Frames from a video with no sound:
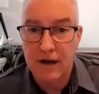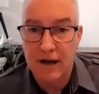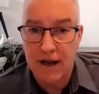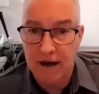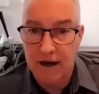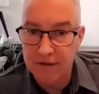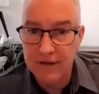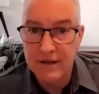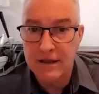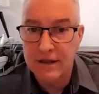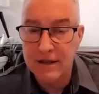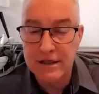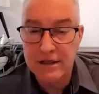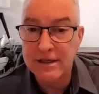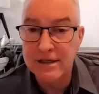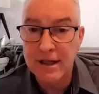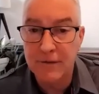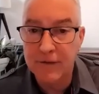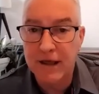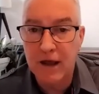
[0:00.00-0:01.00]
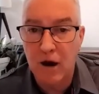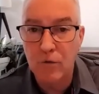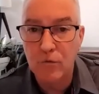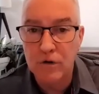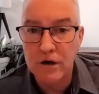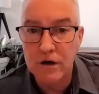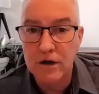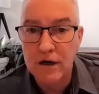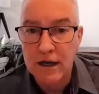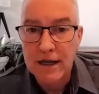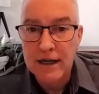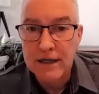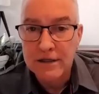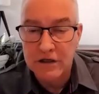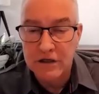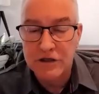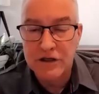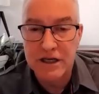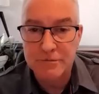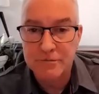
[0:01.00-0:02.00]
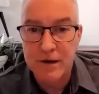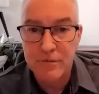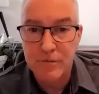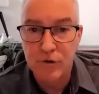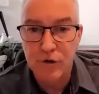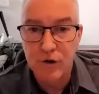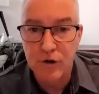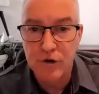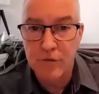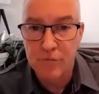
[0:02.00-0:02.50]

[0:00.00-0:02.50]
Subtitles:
Again, this is something I would suggest people do.